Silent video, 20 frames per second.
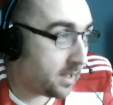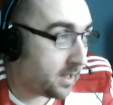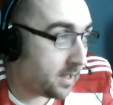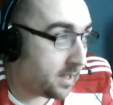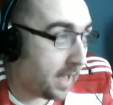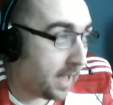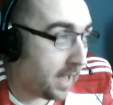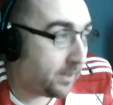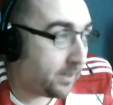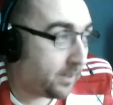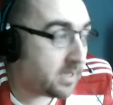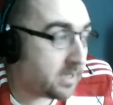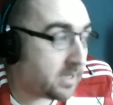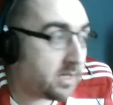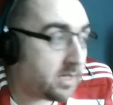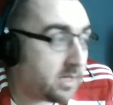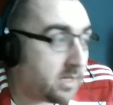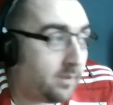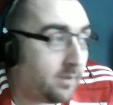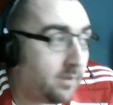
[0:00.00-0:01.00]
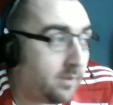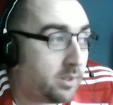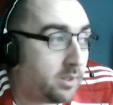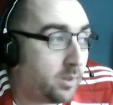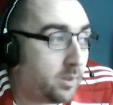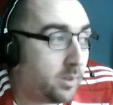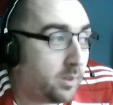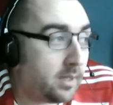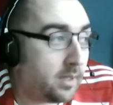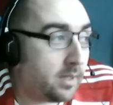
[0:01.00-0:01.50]
I'm considering
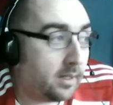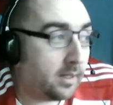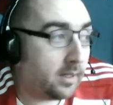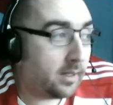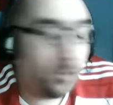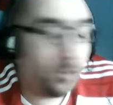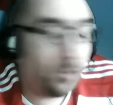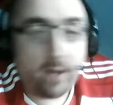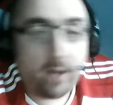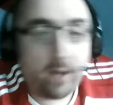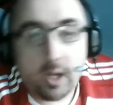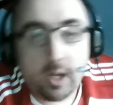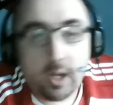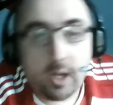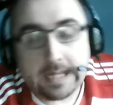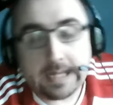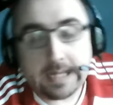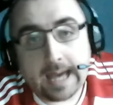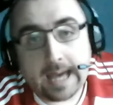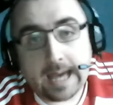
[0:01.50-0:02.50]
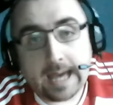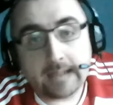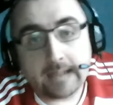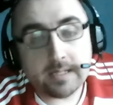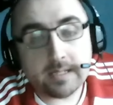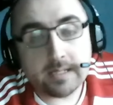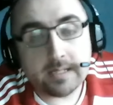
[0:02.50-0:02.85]
doing it a little bit early, guys.